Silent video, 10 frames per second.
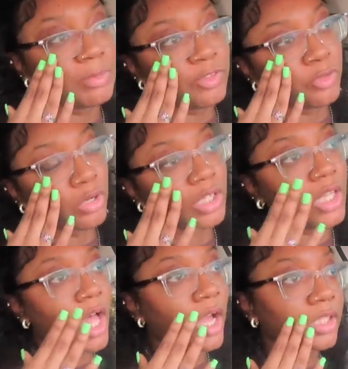to be 4
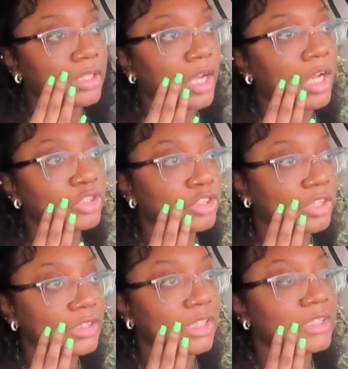o'clock. The concert
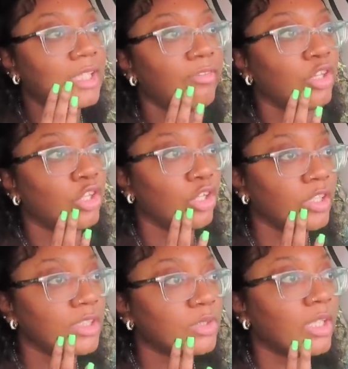starts at
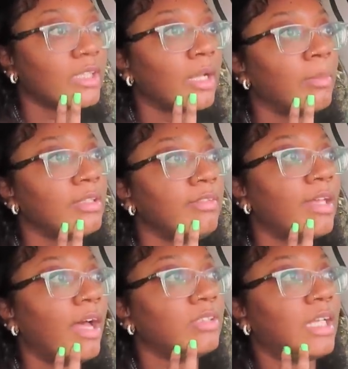7:30, so I think I'm gonna leave
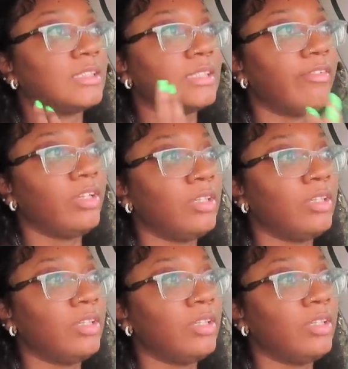the house at 7.